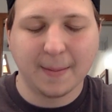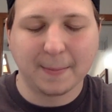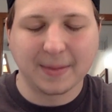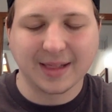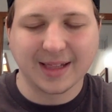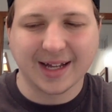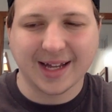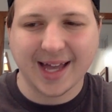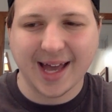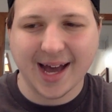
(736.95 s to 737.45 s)

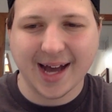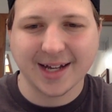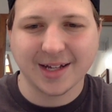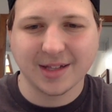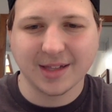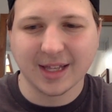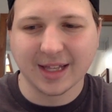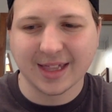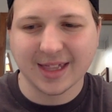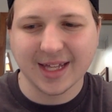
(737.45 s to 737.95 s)
But the
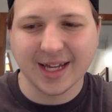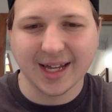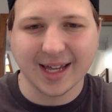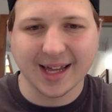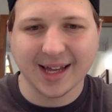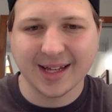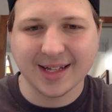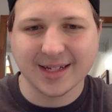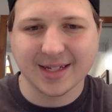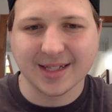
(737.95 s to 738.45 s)
thing
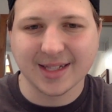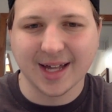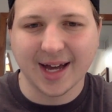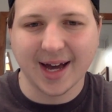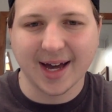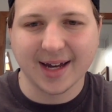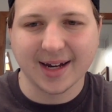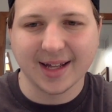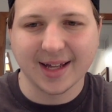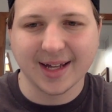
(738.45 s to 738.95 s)
is
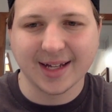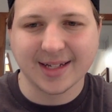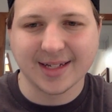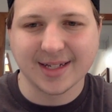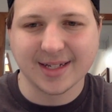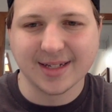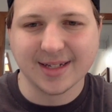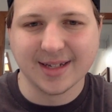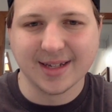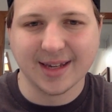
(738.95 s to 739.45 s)
that
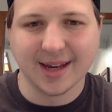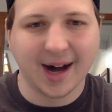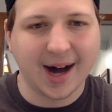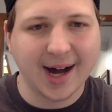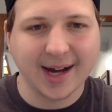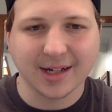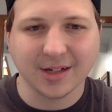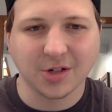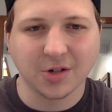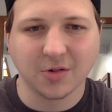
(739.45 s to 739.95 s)
it's
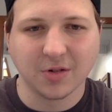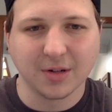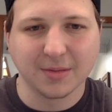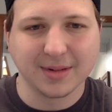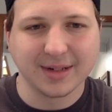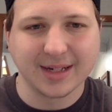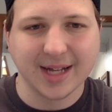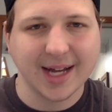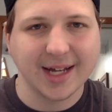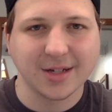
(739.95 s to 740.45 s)
not going to
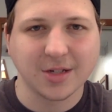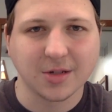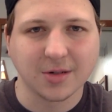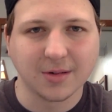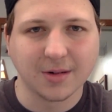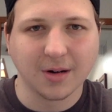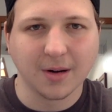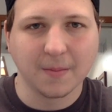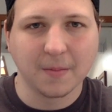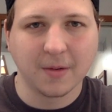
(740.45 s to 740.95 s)
be
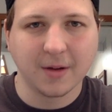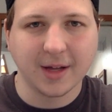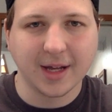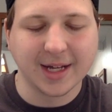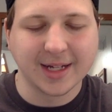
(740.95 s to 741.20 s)
Daystorm.